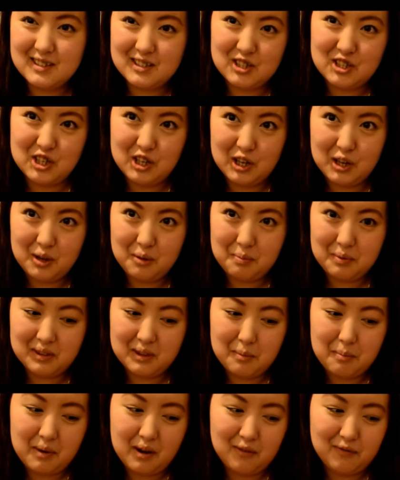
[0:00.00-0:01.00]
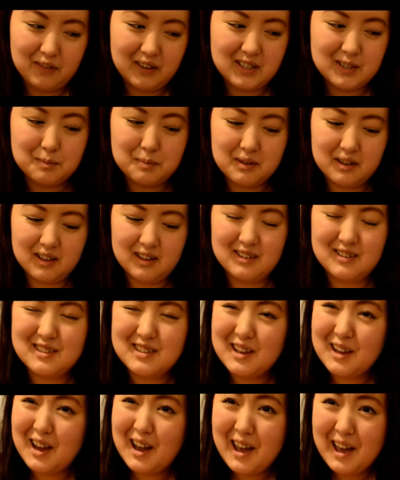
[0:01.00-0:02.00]
She put them on Facebook and I was
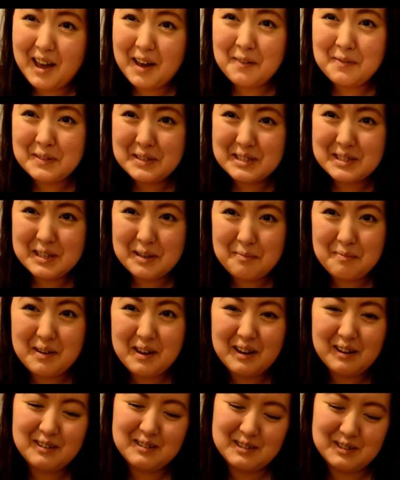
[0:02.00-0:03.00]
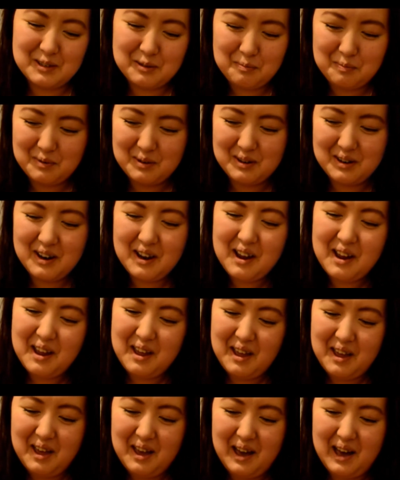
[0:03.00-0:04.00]
like, I have the same pair. Super
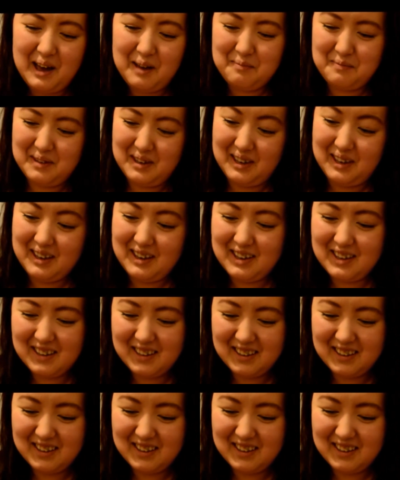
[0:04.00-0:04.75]
happy